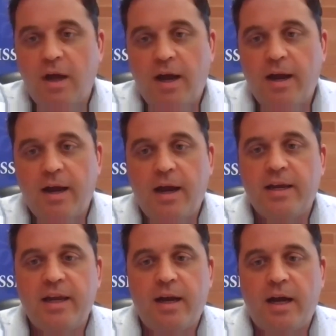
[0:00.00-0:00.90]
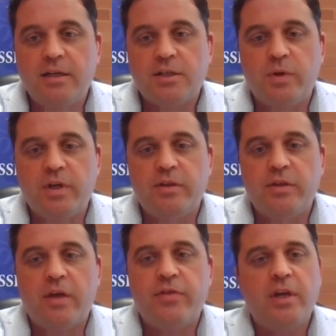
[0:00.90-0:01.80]
I just want
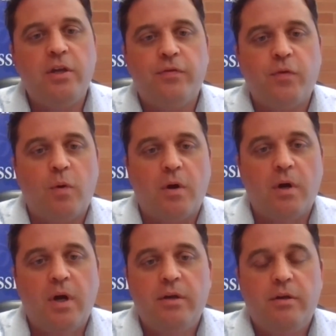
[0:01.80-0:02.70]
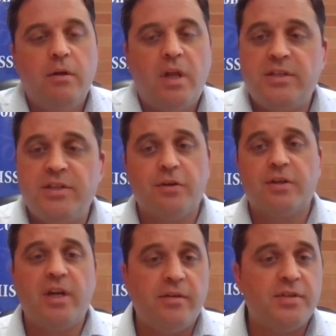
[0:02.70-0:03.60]
to thank you for utilizing your
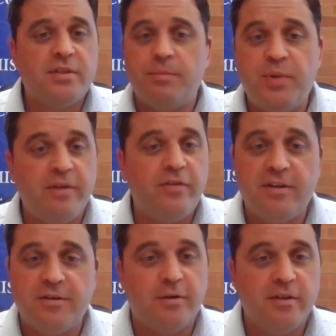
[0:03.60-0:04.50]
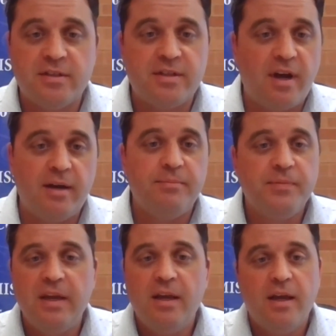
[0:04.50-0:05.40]
gifts to pivot during this time.
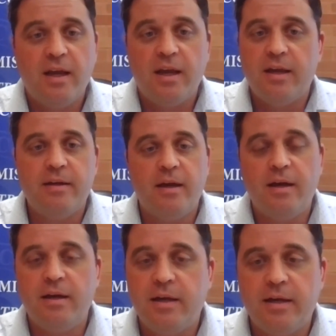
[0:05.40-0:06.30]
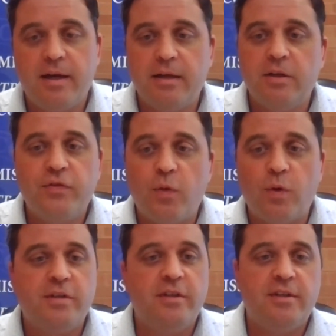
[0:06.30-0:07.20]
And I look
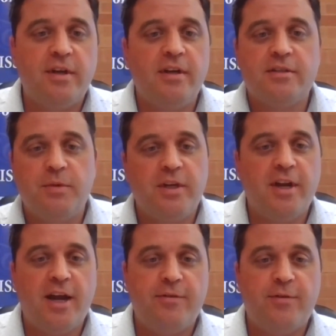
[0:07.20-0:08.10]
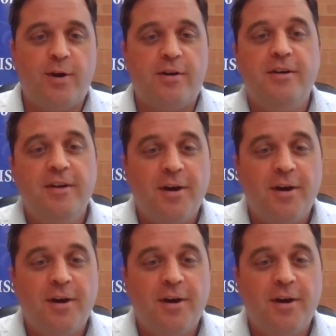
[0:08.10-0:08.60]
forward to the days that we can have our